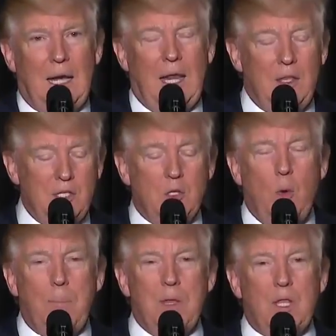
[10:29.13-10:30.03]
And this is a
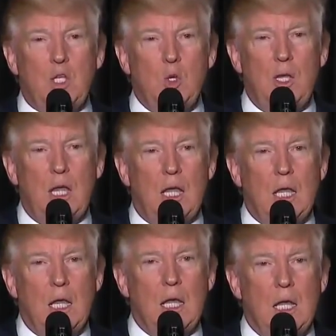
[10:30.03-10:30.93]
weapon that you need.
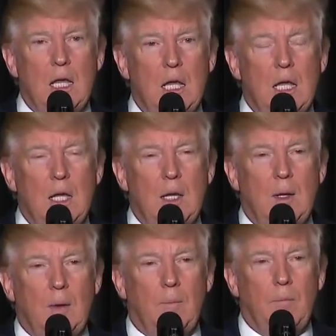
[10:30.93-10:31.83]

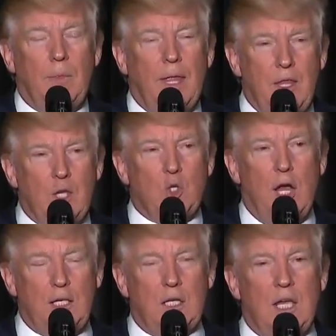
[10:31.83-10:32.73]
And they're
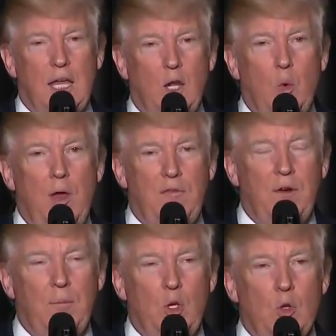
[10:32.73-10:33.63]
trying to take it away
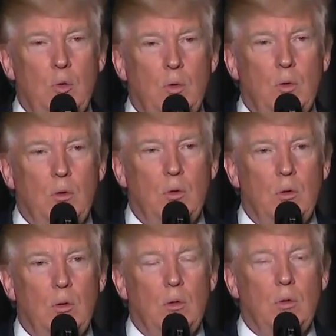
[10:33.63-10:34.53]
from you,
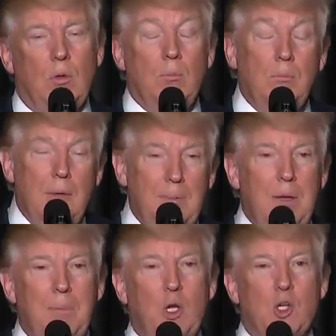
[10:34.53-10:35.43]

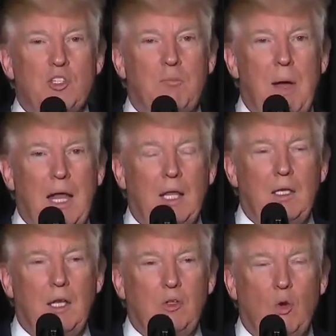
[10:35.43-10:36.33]
maybe because of
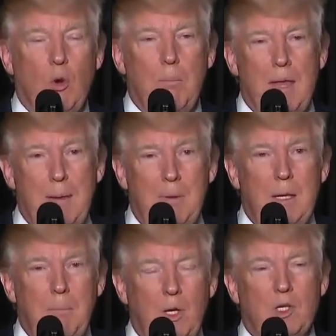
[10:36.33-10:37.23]
politics or
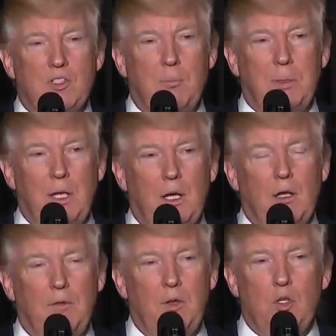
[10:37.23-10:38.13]
maybe because of
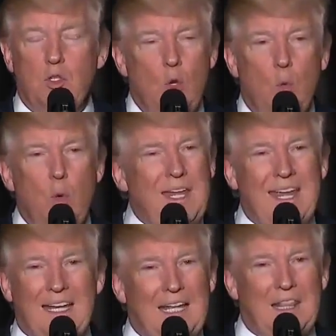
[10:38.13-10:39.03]
political views. We
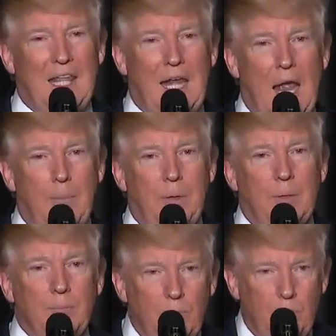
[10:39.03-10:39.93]
can't let that happen.
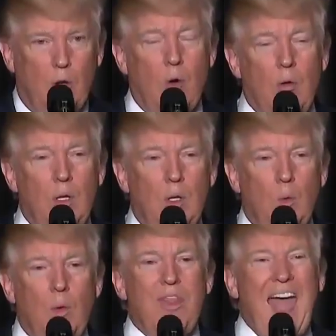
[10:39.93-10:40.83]
So,
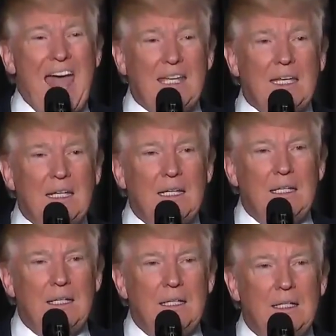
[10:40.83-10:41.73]
with that,
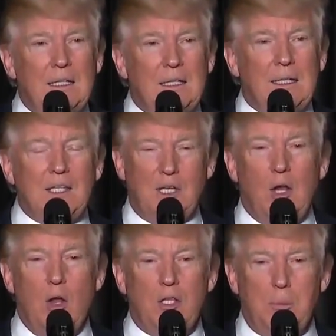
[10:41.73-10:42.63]
let's
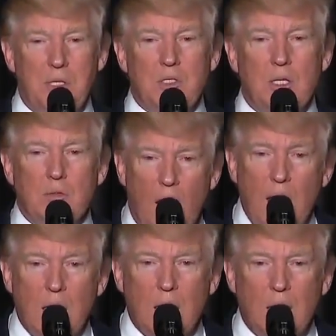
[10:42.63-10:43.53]
get on to business, right?